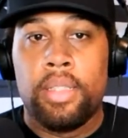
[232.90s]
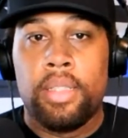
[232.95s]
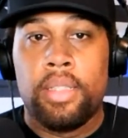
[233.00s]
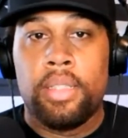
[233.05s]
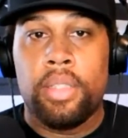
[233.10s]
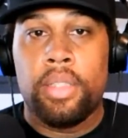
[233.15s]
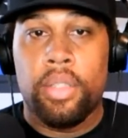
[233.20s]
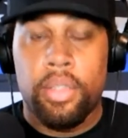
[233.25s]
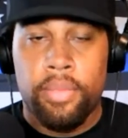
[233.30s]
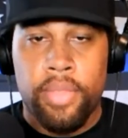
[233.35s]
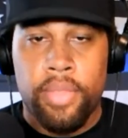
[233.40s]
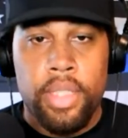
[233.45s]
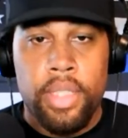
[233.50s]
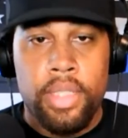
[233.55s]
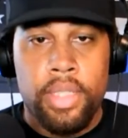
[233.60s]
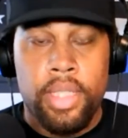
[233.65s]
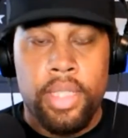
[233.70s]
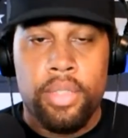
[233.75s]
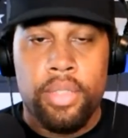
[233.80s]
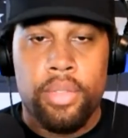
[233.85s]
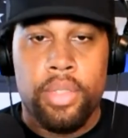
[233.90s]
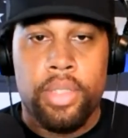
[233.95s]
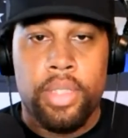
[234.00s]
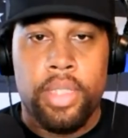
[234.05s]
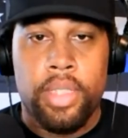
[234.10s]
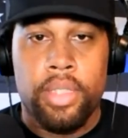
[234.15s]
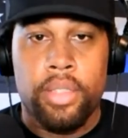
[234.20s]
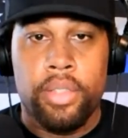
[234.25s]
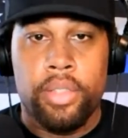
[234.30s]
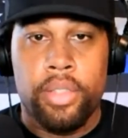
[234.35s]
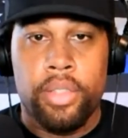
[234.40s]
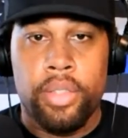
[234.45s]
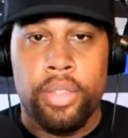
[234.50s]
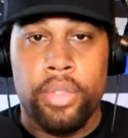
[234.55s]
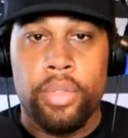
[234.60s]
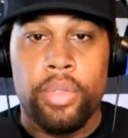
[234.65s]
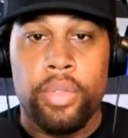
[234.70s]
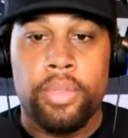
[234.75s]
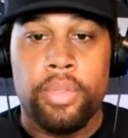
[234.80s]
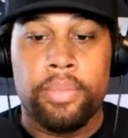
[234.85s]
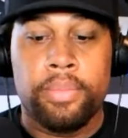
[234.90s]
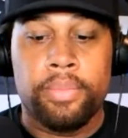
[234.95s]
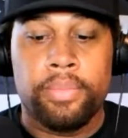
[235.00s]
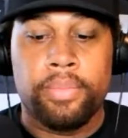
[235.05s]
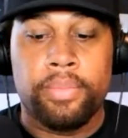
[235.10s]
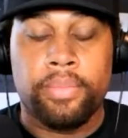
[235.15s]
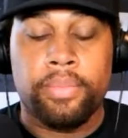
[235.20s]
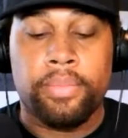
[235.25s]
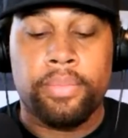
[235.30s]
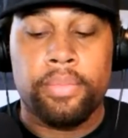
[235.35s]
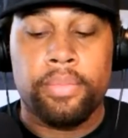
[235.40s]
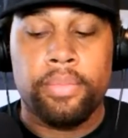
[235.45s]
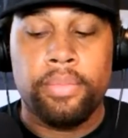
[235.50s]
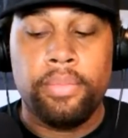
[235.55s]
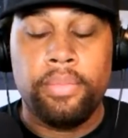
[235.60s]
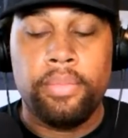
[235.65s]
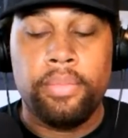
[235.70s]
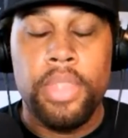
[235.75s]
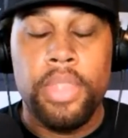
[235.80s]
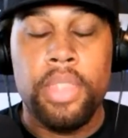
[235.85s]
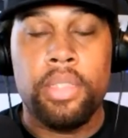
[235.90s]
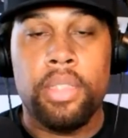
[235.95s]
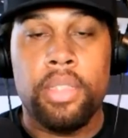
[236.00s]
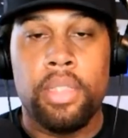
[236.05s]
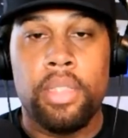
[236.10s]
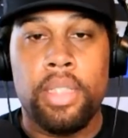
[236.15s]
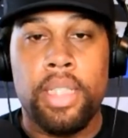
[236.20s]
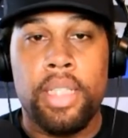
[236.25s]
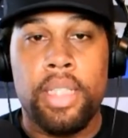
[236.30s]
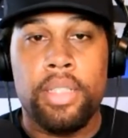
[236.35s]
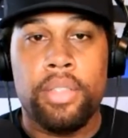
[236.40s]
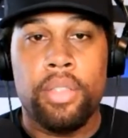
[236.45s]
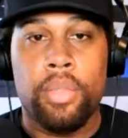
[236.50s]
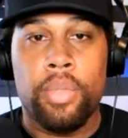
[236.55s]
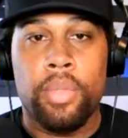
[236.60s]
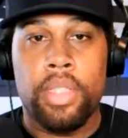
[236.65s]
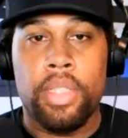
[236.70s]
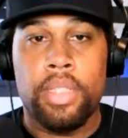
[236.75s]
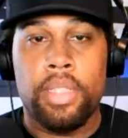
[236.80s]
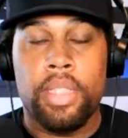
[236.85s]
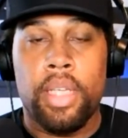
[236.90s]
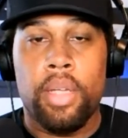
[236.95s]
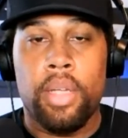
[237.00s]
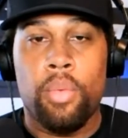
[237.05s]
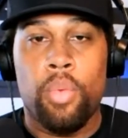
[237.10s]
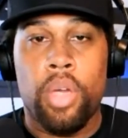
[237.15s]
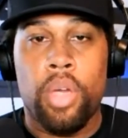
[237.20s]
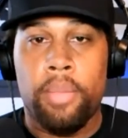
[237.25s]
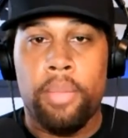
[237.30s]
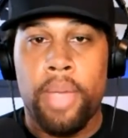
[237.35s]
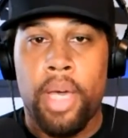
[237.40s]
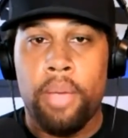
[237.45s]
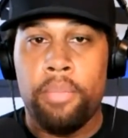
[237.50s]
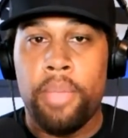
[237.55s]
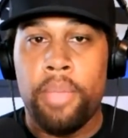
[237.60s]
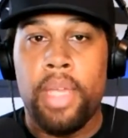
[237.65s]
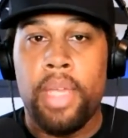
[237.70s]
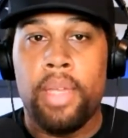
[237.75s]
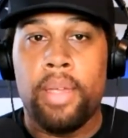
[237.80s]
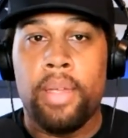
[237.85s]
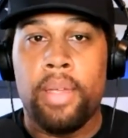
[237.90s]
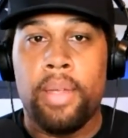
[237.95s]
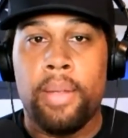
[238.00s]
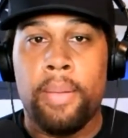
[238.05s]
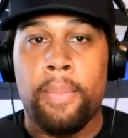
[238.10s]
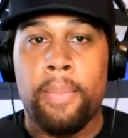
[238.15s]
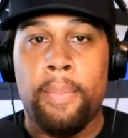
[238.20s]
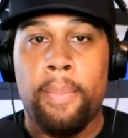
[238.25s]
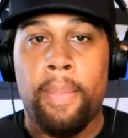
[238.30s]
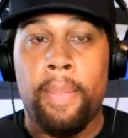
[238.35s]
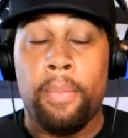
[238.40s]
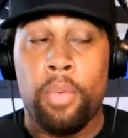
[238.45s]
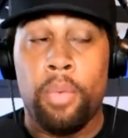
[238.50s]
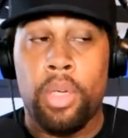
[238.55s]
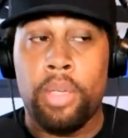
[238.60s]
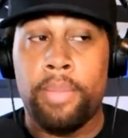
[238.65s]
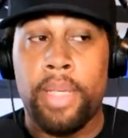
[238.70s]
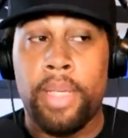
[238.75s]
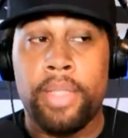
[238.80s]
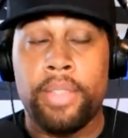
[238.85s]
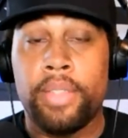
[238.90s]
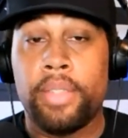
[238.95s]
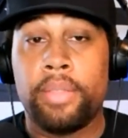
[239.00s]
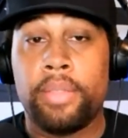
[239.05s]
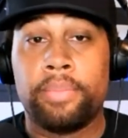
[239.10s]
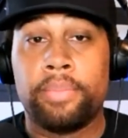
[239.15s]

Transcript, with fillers: So the very dangerous thing to do is to look at someone and say, what about me? What about you?